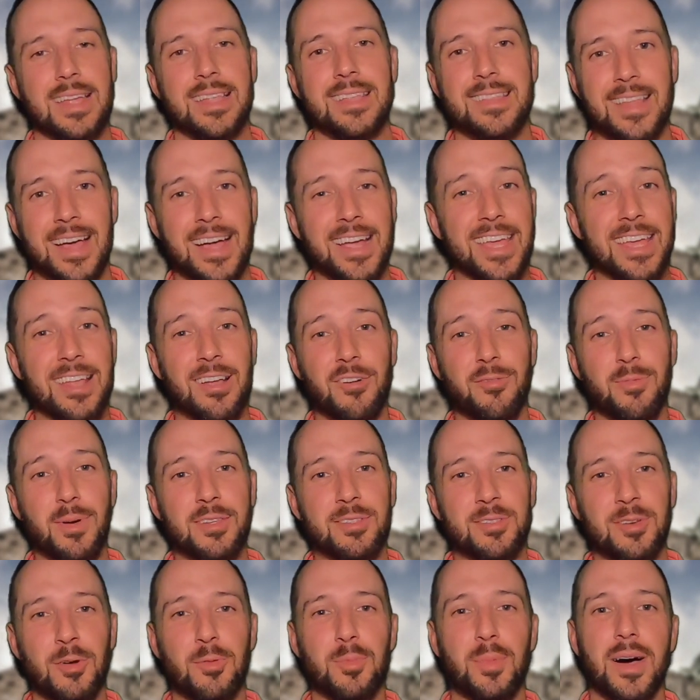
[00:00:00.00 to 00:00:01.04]
not get off my
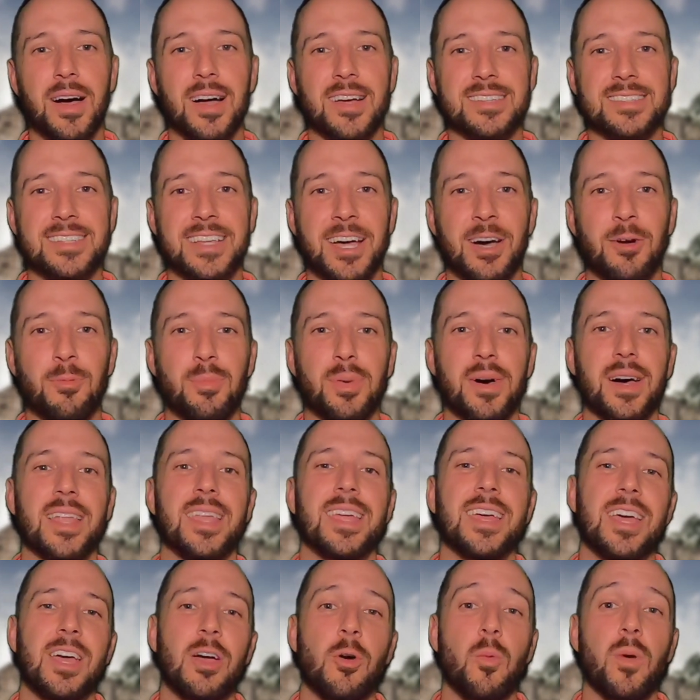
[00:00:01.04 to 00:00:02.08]
soapbox now, but
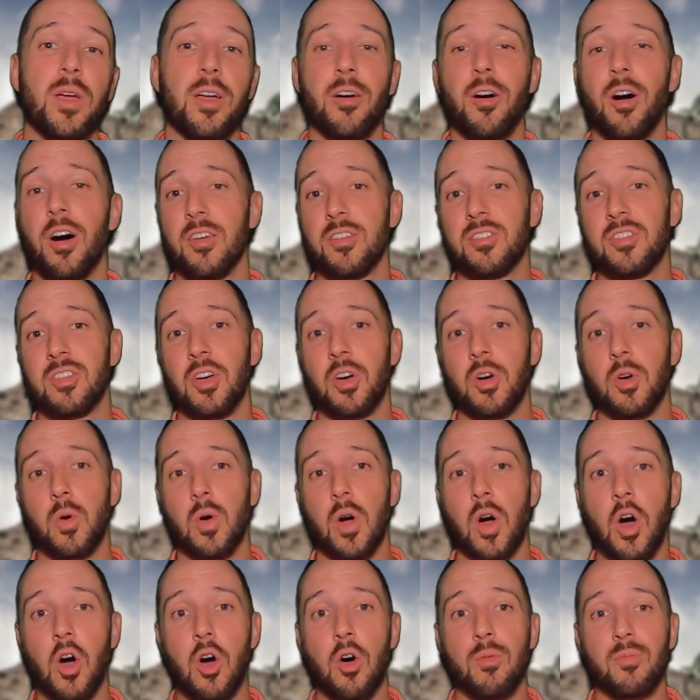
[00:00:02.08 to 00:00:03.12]
we are also
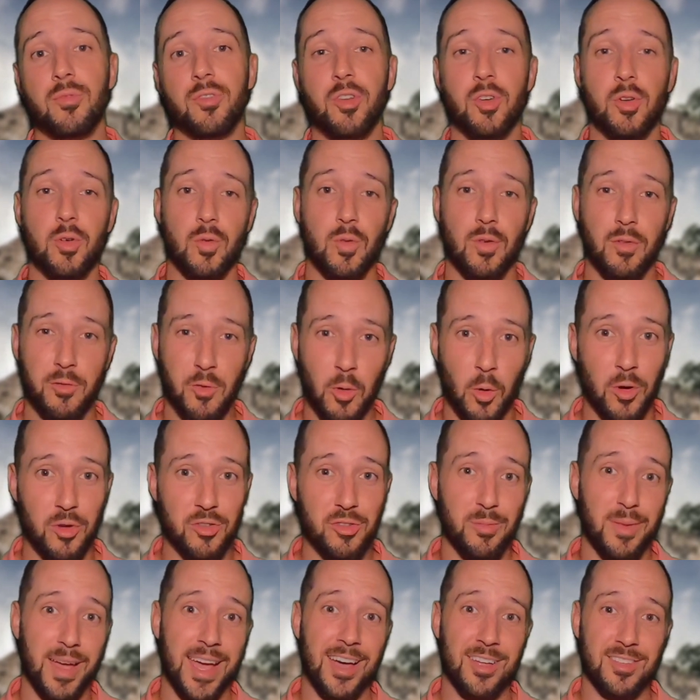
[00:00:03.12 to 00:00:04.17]
home to, of course,
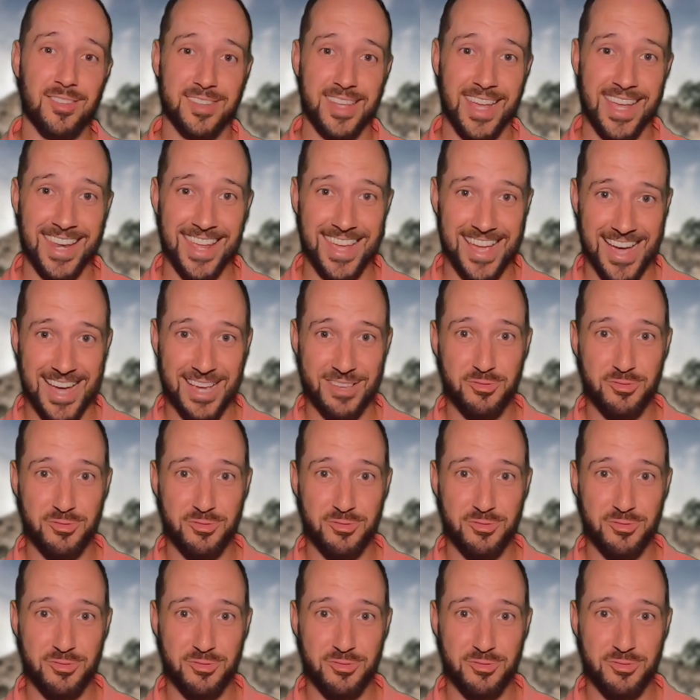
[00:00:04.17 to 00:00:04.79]
some outstanding high